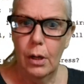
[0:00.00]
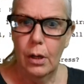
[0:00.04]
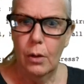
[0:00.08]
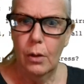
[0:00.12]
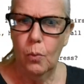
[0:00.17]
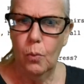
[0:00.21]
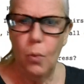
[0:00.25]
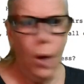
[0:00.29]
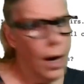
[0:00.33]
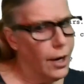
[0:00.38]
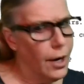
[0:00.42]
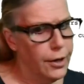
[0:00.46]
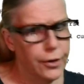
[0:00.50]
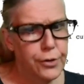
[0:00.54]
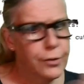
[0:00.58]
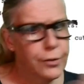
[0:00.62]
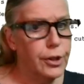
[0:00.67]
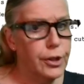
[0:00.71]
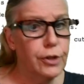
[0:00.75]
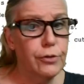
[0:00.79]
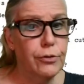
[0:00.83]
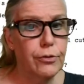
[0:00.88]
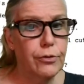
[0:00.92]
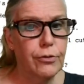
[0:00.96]
Why are you doing
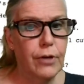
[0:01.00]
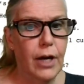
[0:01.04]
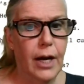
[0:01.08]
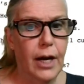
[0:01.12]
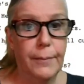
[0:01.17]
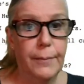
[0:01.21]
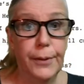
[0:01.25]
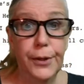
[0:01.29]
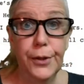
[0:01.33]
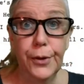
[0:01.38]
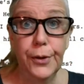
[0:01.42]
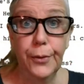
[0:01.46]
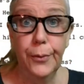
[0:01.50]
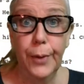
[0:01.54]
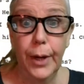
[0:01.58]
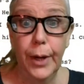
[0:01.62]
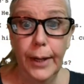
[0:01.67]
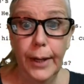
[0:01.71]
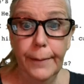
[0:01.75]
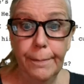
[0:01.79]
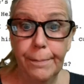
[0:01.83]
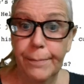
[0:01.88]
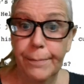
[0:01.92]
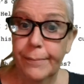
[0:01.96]
true crime? You know
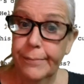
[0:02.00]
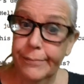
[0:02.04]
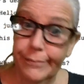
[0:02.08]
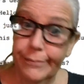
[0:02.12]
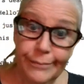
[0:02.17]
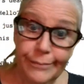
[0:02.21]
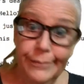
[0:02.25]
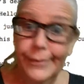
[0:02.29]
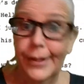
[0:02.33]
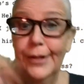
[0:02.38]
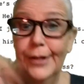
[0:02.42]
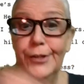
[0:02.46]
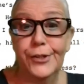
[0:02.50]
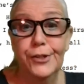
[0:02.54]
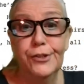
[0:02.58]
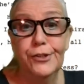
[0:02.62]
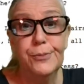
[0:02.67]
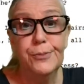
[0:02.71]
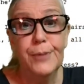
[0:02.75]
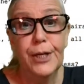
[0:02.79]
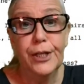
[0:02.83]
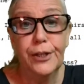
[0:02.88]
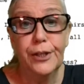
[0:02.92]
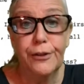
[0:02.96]
what? Dude's
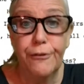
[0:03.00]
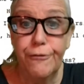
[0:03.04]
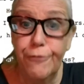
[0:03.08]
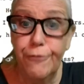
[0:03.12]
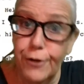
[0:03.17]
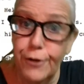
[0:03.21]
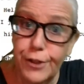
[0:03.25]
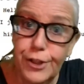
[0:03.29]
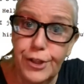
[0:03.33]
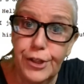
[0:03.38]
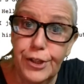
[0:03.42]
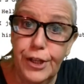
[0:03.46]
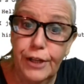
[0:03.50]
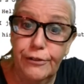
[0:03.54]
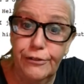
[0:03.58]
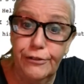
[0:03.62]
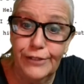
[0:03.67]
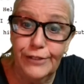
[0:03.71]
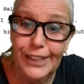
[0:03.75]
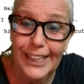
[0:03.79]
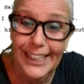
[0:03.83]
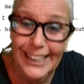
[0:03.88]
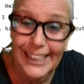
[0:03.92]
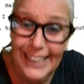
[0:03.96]
making a fortune off of
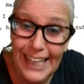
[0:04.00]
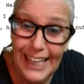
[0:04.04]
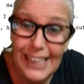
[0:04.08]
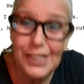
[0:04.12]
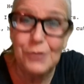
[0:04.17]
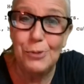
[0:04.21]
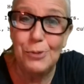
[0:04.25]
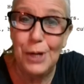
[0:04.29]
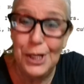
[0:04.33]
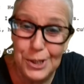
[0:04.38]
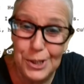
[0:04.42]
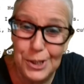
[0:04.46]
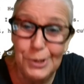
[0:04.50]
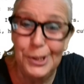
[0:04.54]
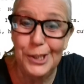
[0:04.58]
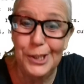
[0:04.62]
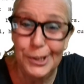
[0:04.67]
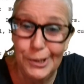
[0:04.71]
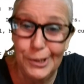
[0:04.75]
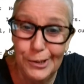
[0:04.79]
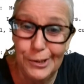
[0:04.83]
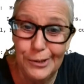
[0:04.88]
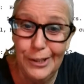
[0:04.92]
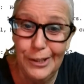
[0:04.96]
it. That's why he's doing
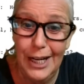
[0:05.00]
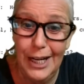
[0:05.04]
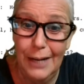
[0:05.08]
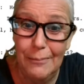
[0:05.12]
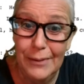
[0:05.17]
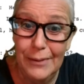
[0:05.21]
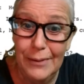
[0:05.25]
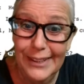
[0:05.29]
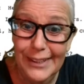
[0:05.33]
true crime.